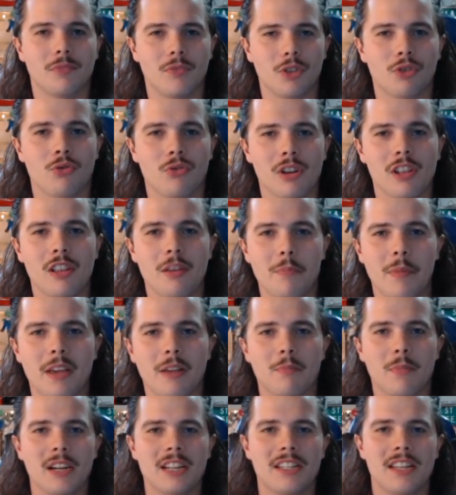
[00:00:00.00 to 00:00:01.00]
You really
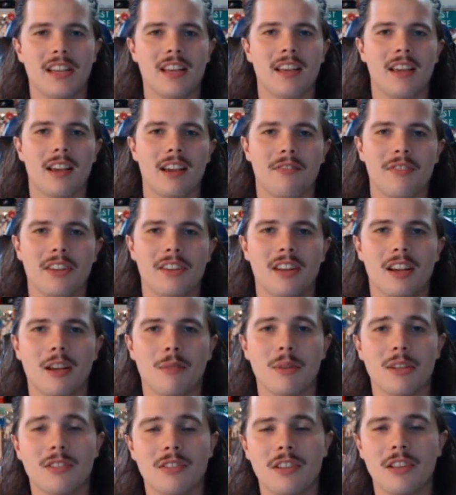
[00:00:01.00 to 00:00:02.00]
make my day every
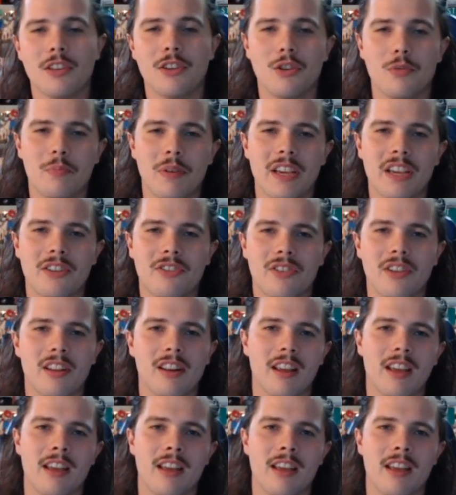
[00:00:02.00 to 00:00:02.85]
time I see a new patron,